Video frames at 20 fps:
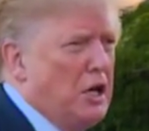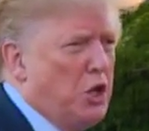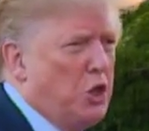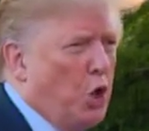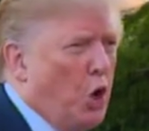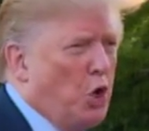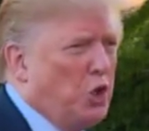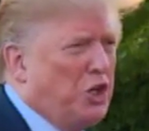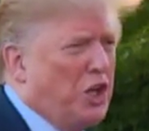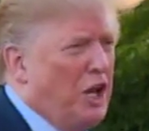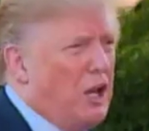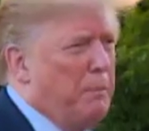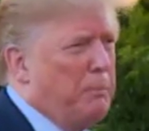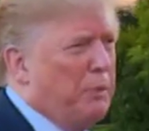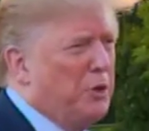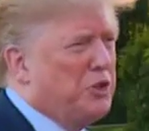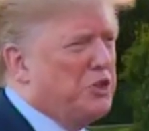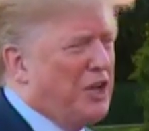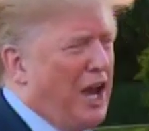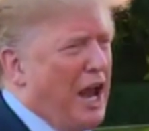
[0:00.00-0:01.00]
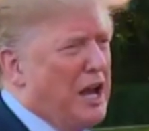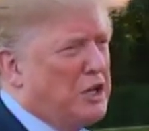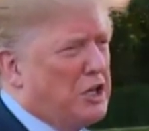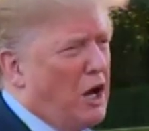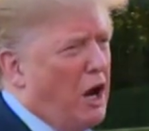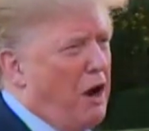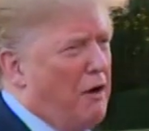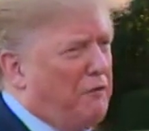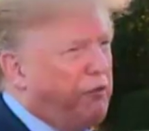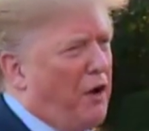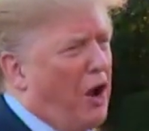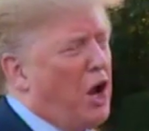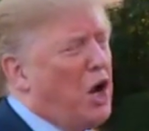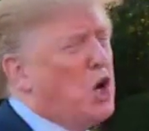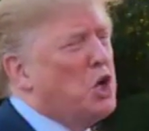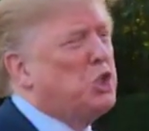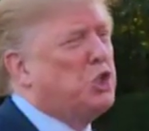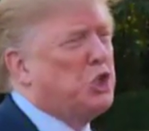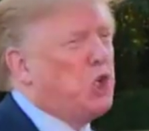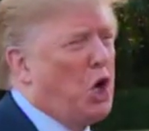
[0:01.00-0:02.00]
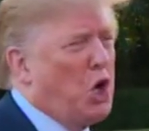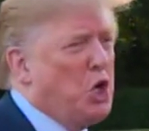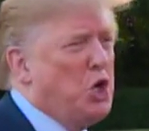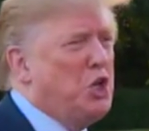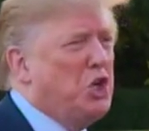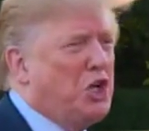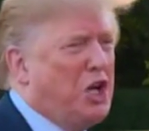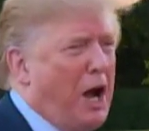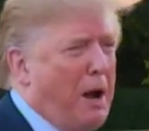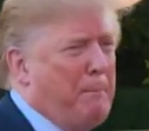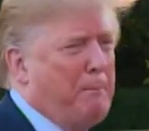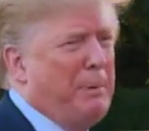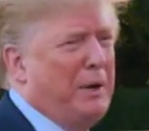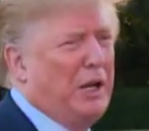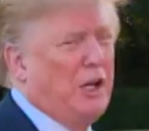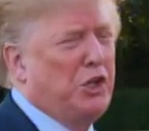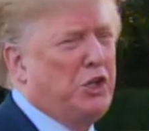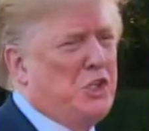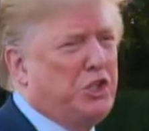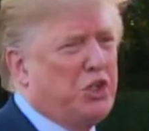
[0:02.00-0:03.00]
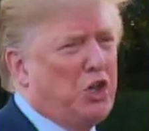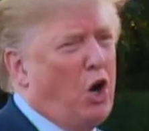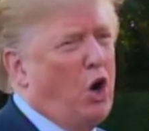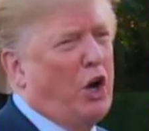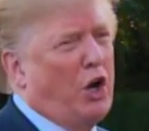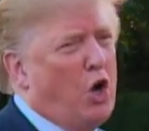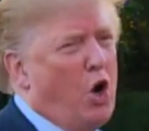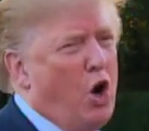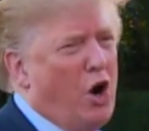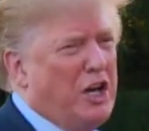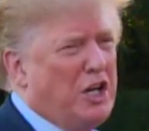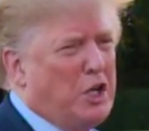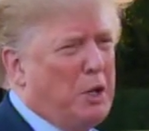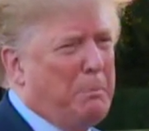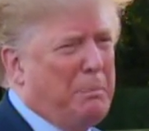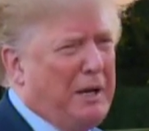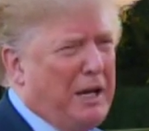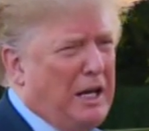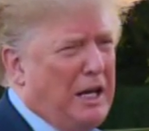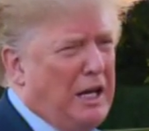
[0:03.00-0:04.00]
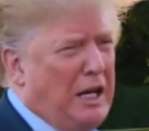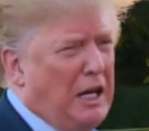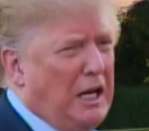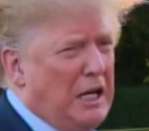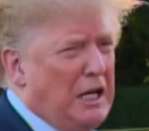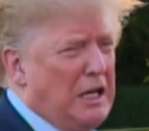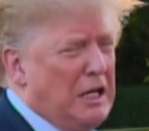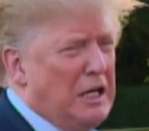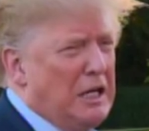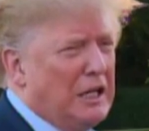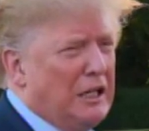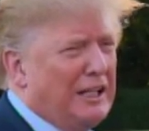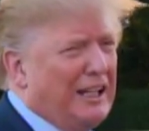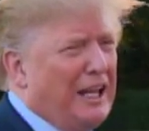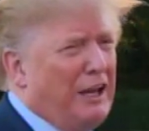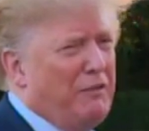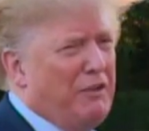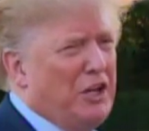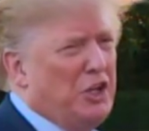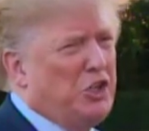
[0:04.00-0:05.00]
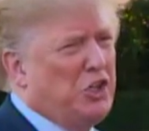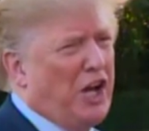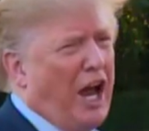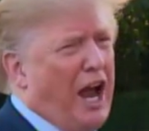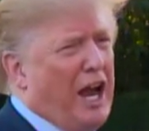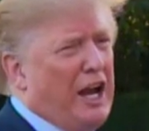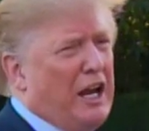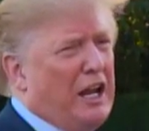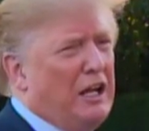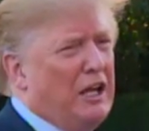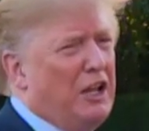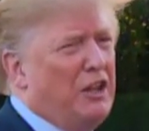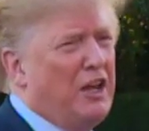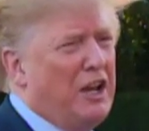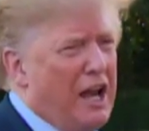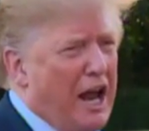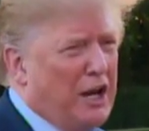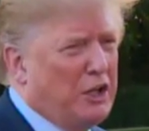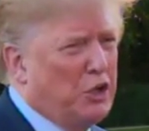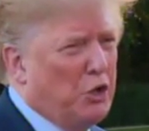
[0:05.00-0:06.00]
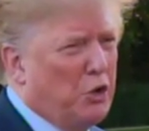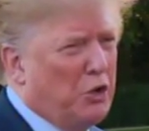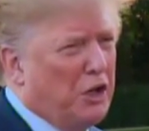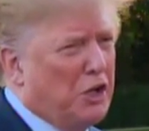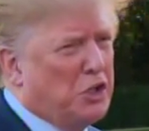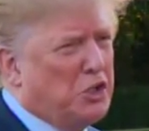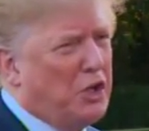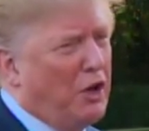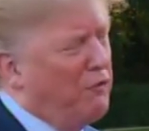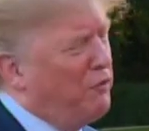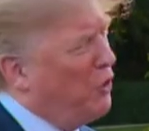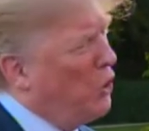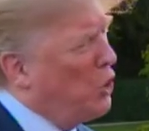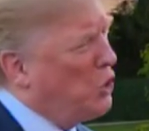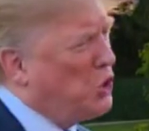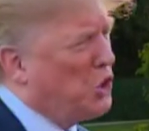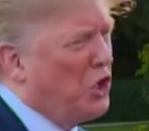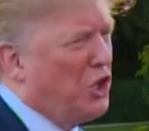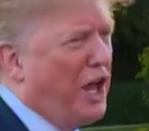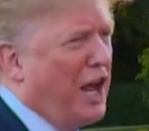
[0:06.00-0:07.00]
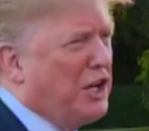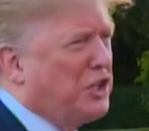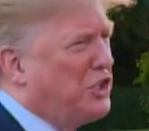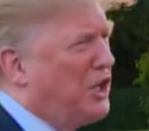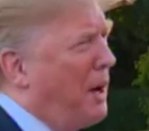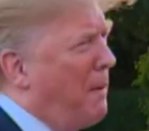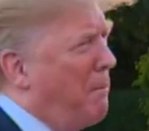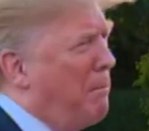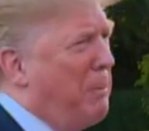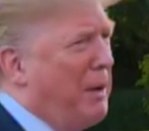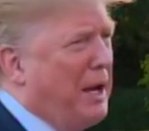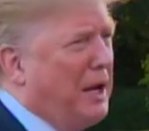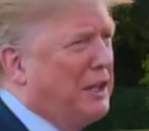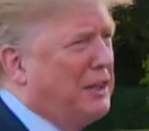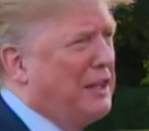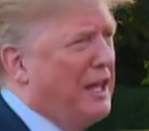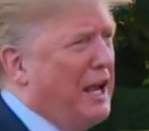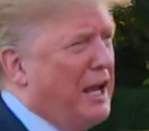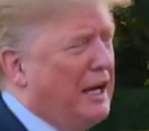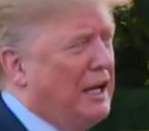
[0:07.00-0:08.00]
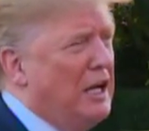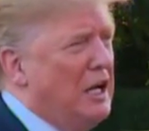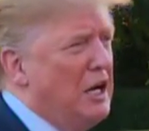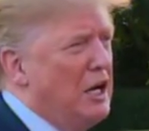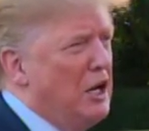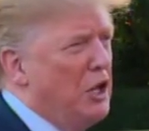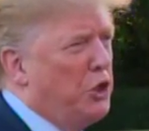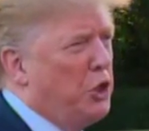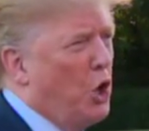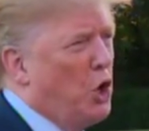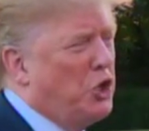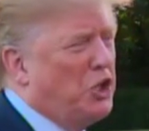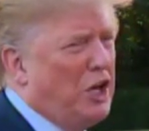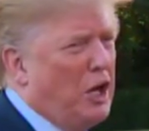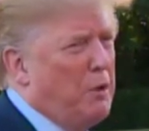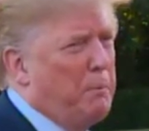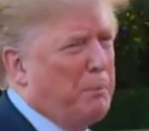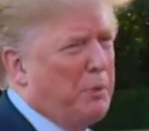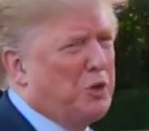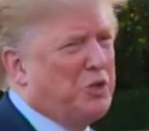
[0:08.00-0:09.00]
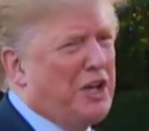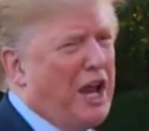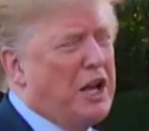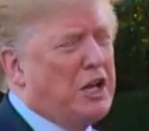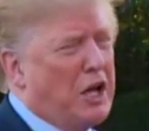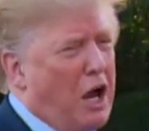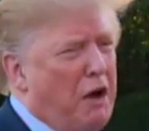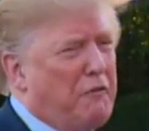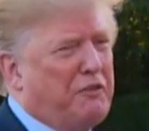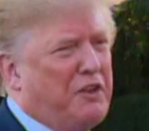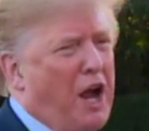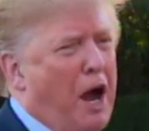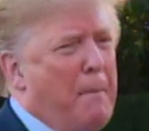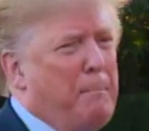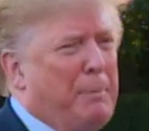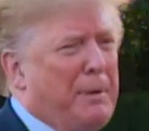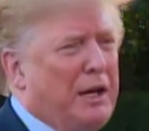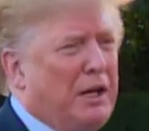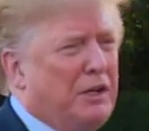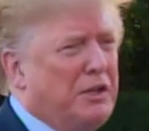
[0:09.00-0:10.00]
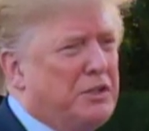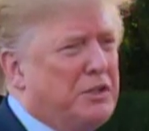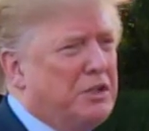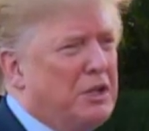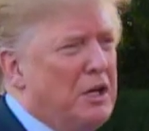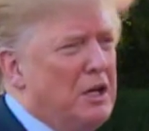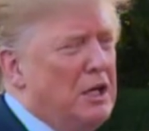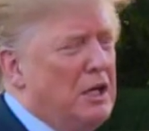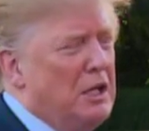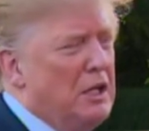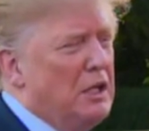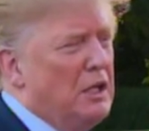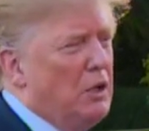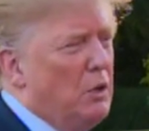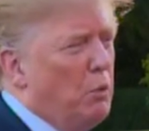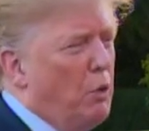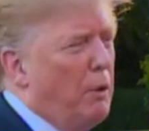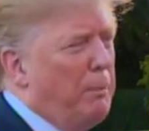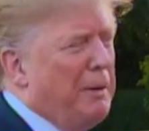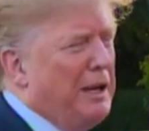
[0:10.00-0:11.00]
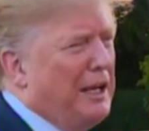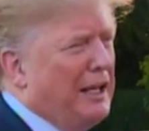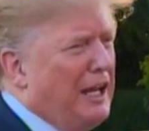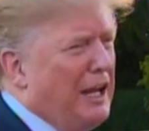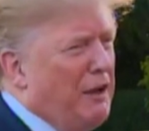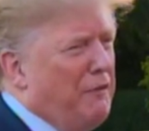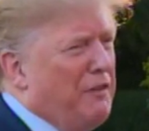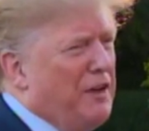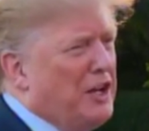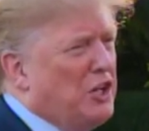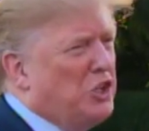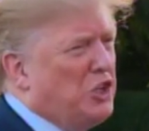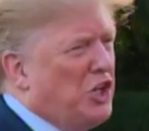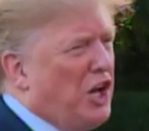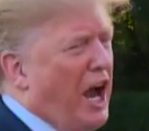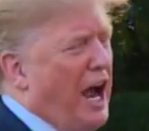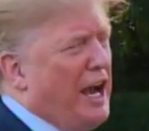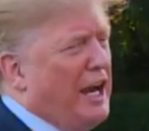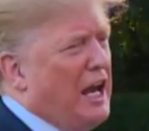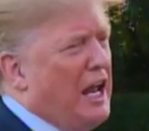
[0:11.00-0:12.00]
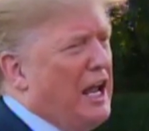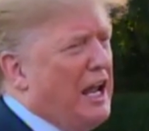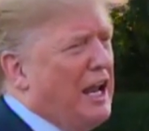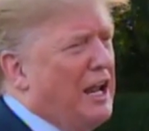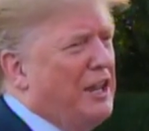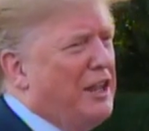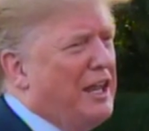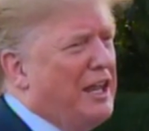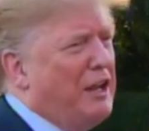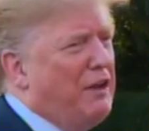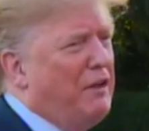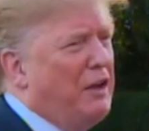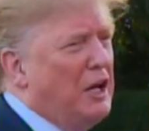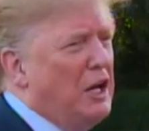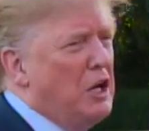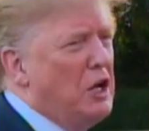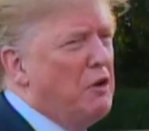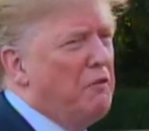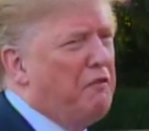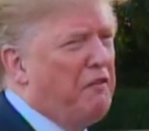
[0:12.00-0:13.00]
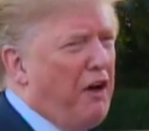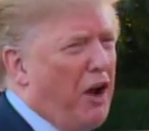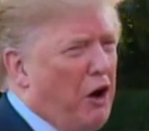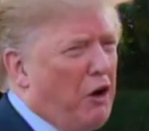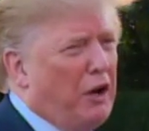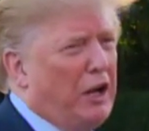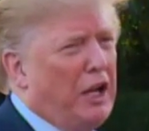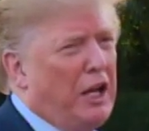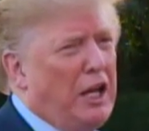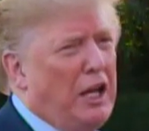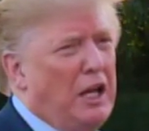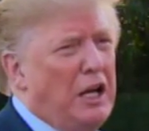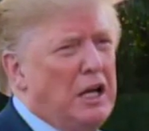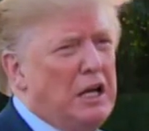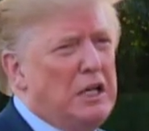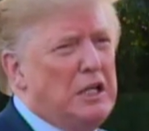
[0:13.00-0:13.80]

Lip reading: 13% of certain companies are going to be leaving China in the not-too-distant future. That's a big thing. 13% of companies will be leaving China in the fairly